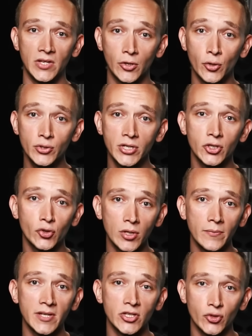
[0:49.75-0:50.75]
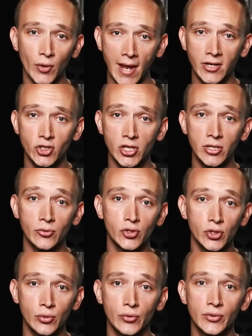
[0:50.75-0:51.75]
The acoustic treatment strategy you
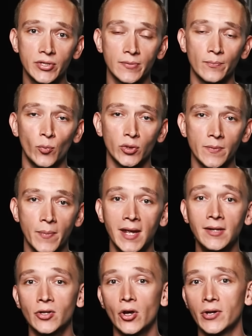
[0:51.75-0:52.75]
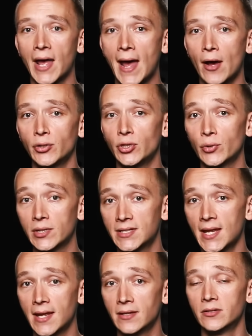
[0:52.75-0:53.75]
choose will depend on how you
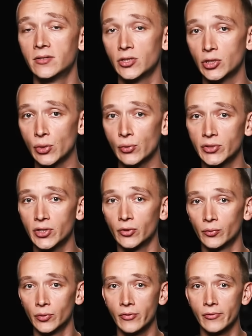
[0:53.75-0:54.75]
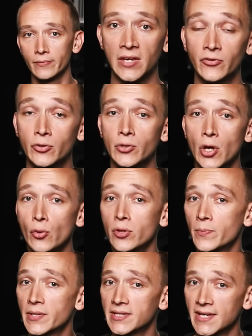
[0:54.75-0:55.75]
intend to use your room. If you know the
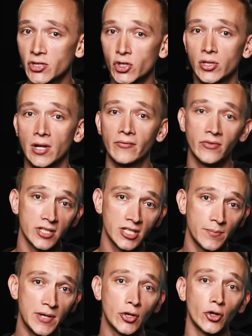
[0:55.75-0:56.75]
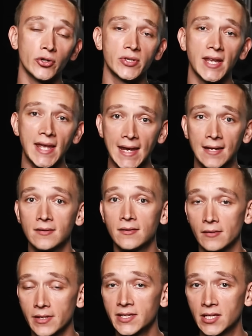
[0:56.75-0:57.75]
position of the speakers and the
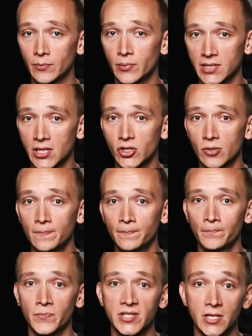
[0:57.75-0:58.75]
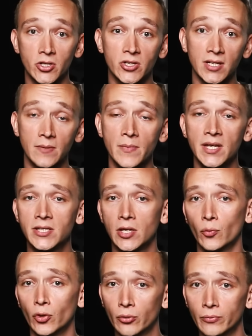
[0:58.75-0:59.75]
listening position, such as in a mixing
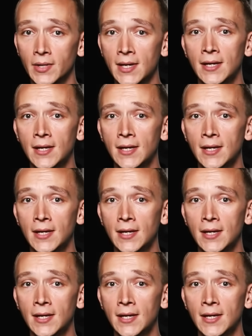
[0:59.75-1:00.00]
room,